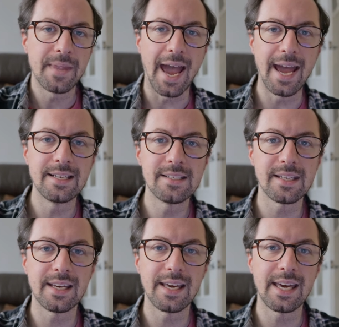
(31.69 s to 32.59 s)
And
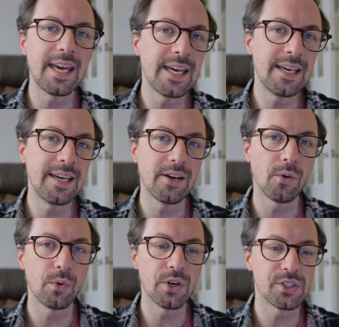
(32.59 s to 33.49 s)
he
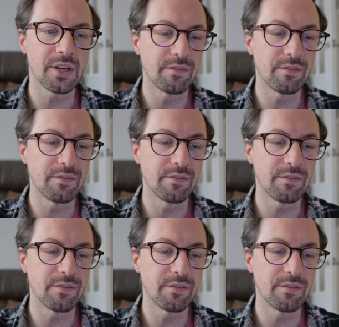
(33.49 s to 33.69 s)
was